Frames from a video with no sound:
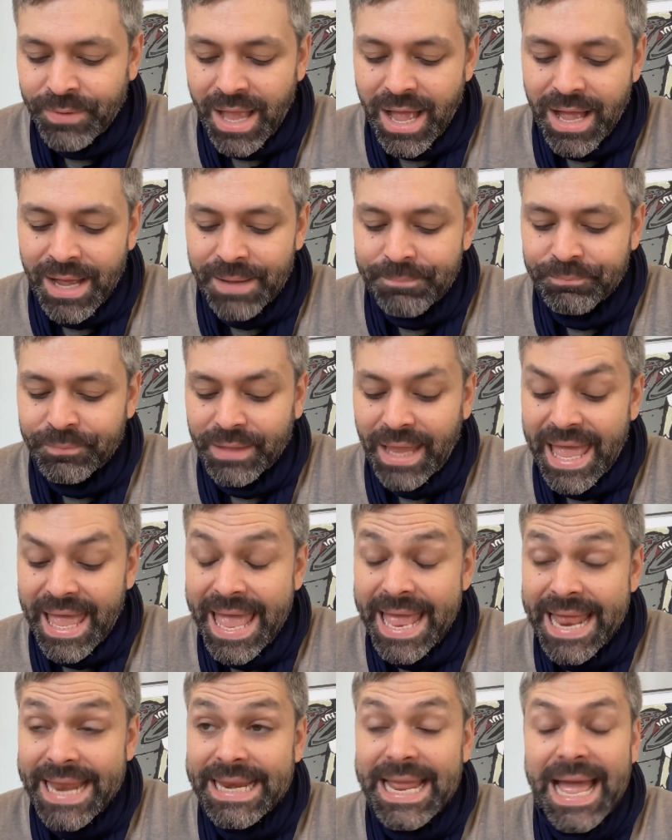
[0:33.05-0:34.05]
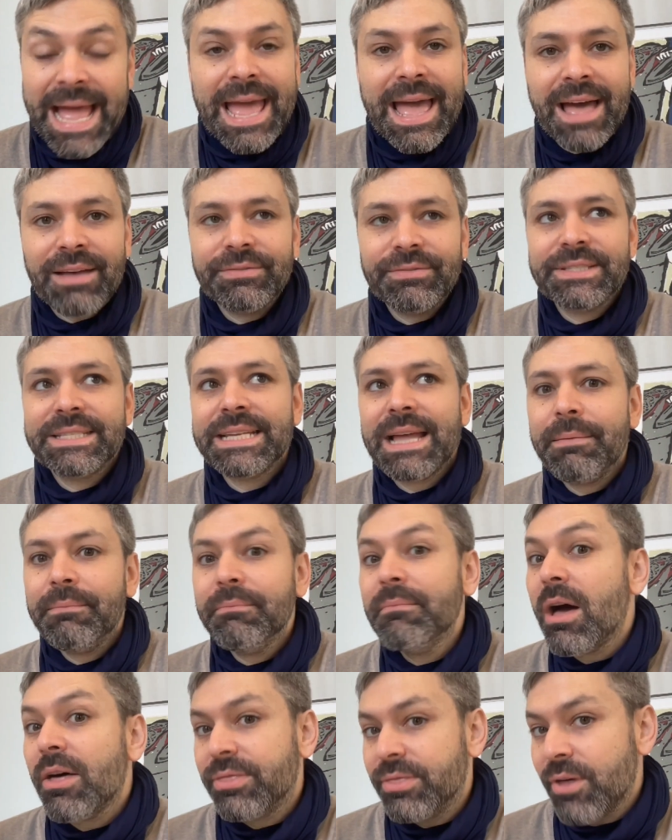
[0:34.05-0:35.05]
And I have
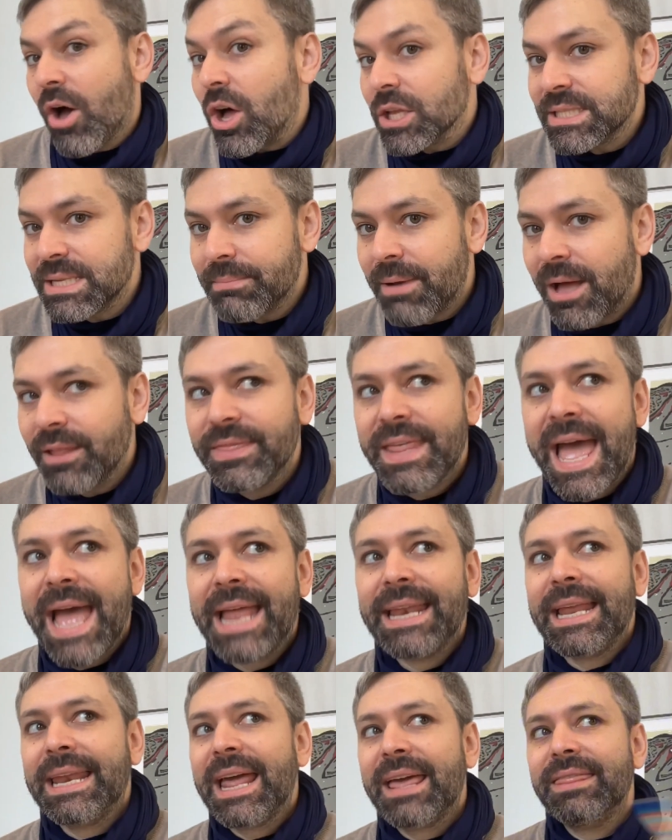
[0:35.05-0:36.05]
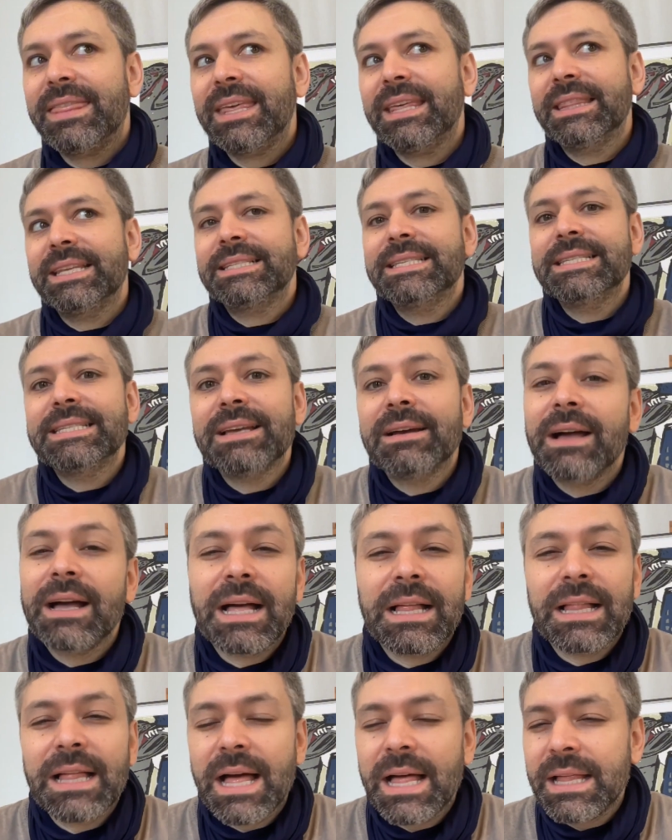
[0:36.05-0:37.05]
some thoughts about that, and I think this is
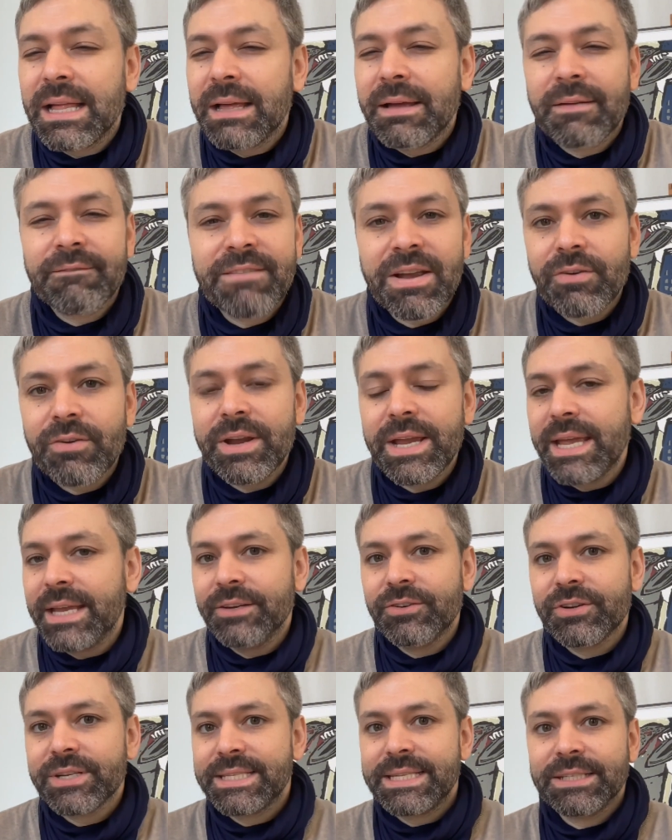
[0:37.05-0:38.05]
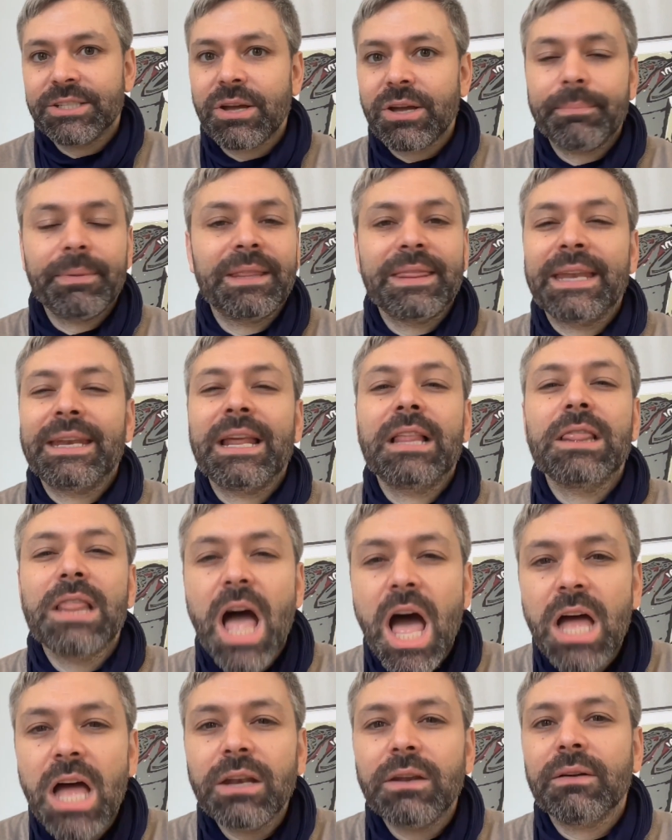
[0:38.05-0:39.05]
a very interesting topic that a
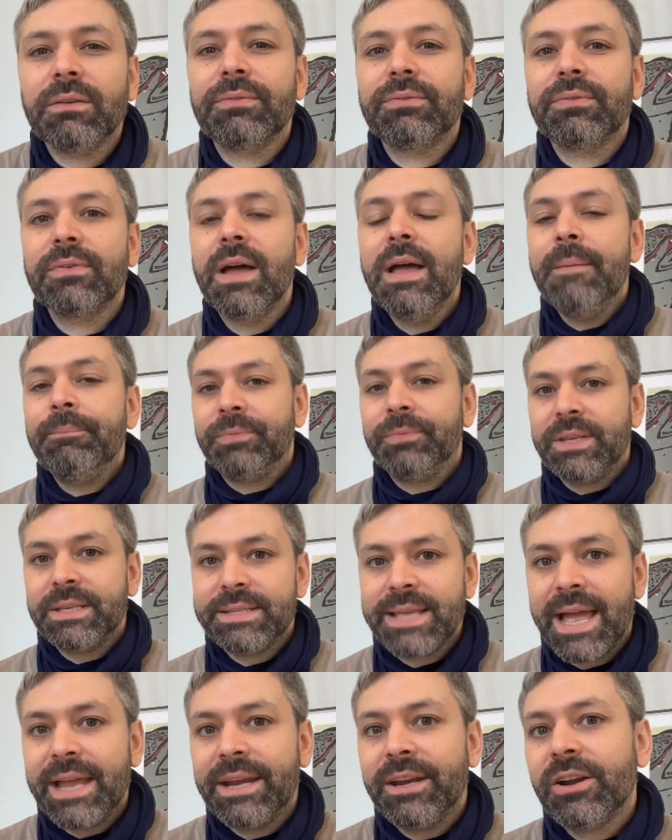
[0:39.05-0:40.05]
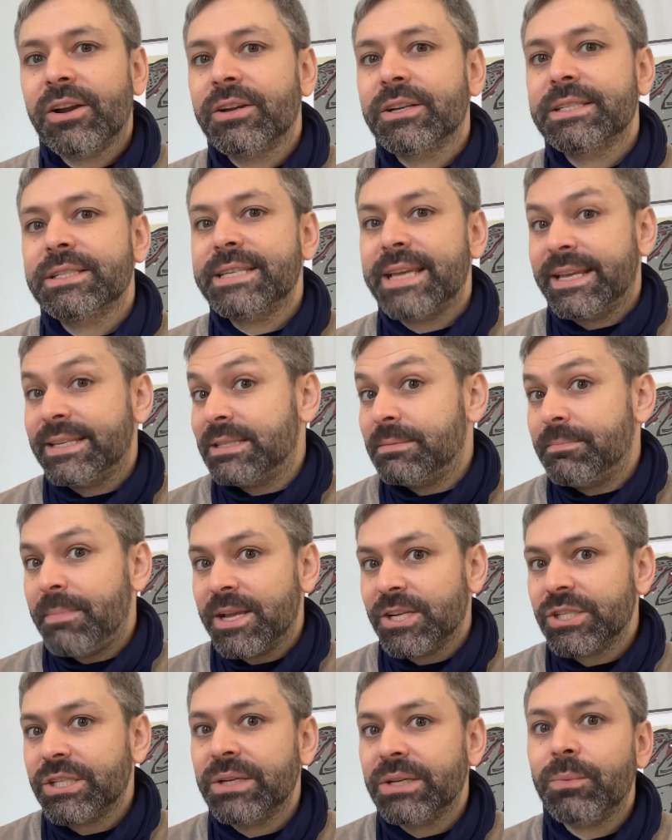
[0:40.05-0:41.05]
lot of designers,
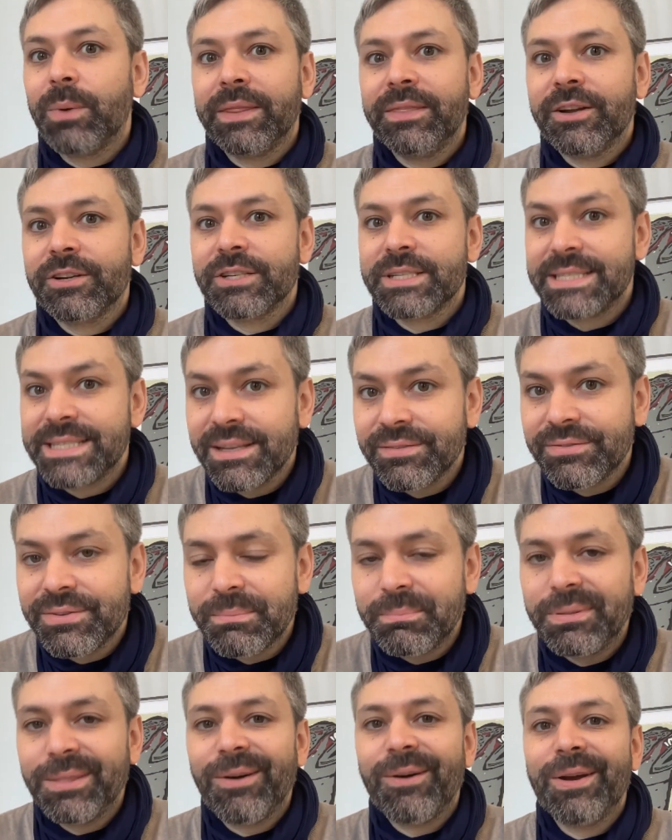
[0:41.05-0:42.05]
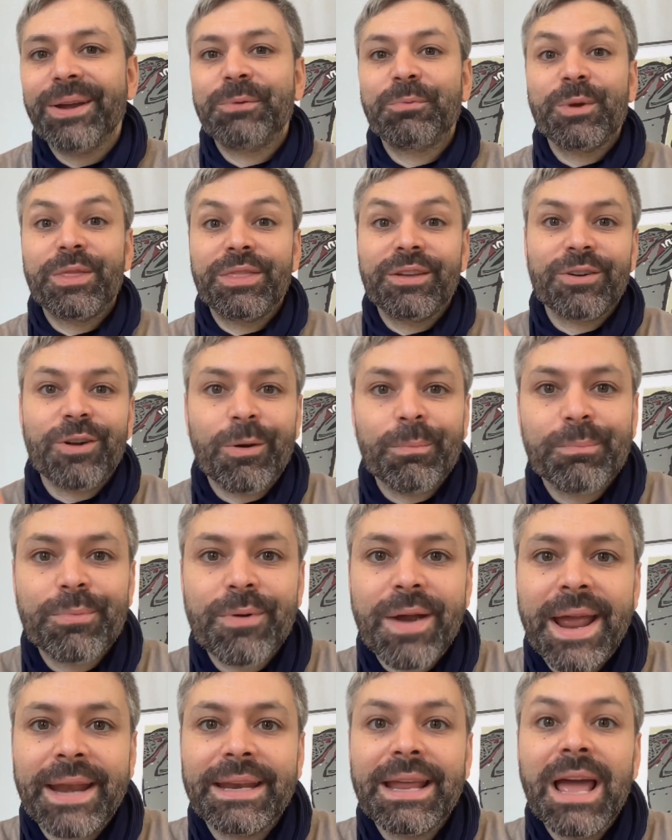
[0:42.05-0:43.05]
especially when they're self-employed with their own
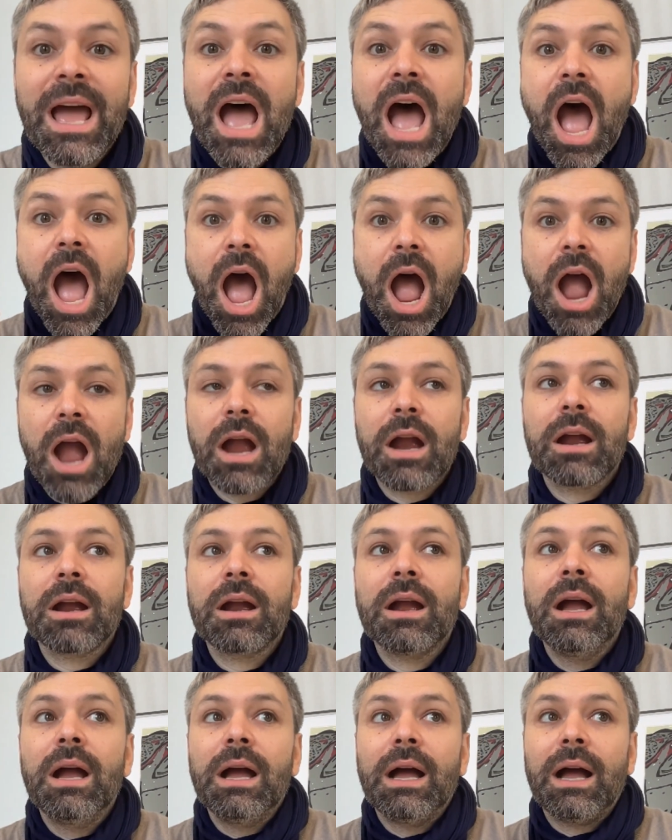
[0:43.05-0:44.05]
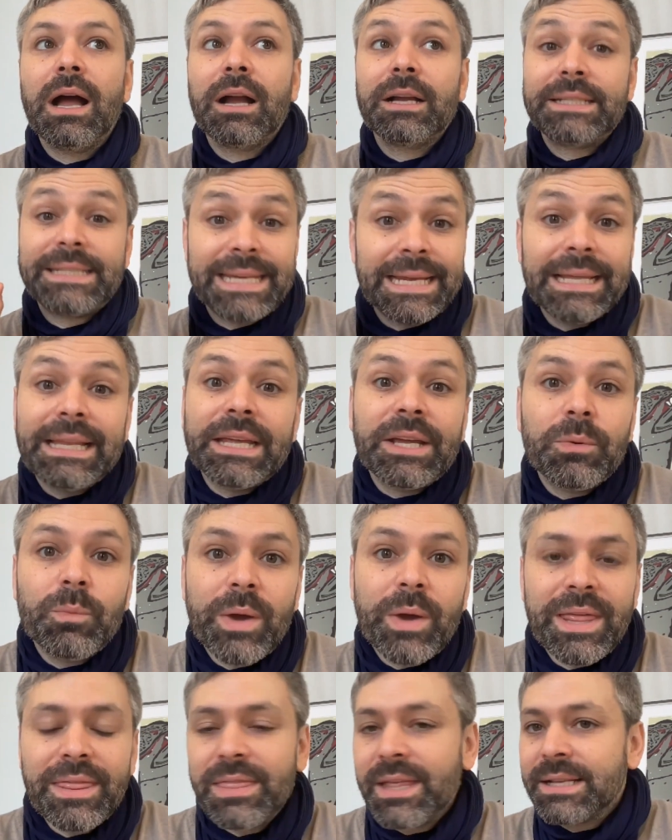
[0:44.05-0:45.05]
brand, are dealing
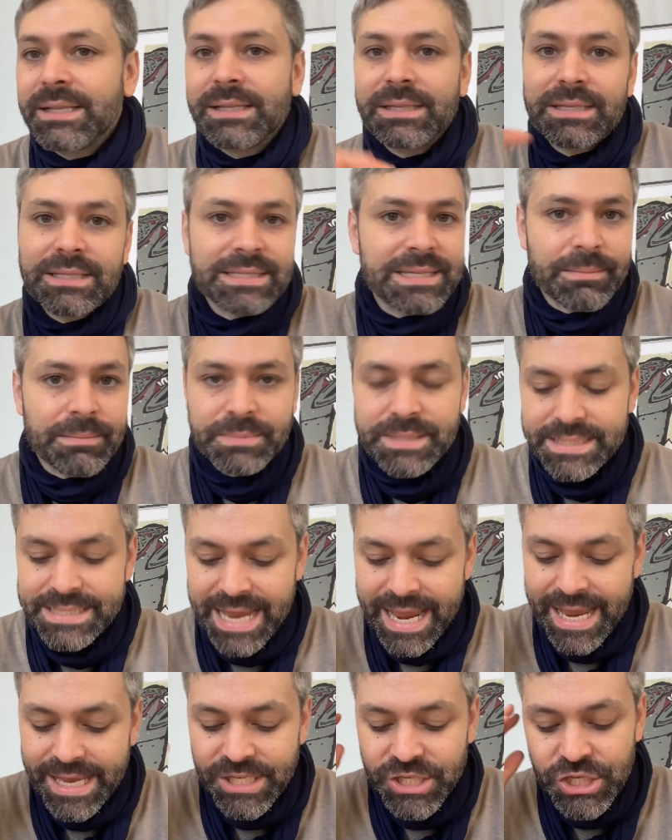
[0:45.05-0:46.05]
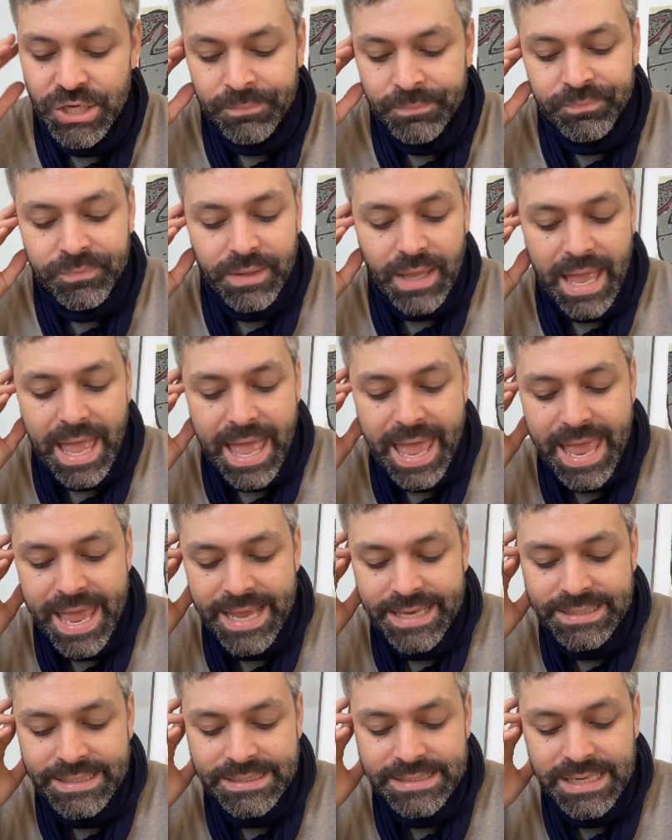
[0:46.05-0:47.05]
with at some stage.
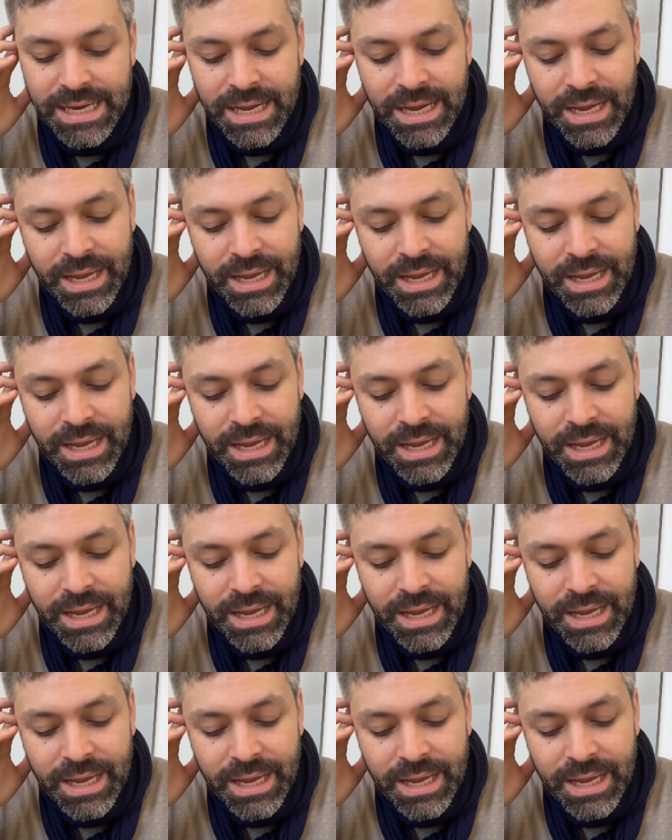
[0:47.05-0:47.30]
And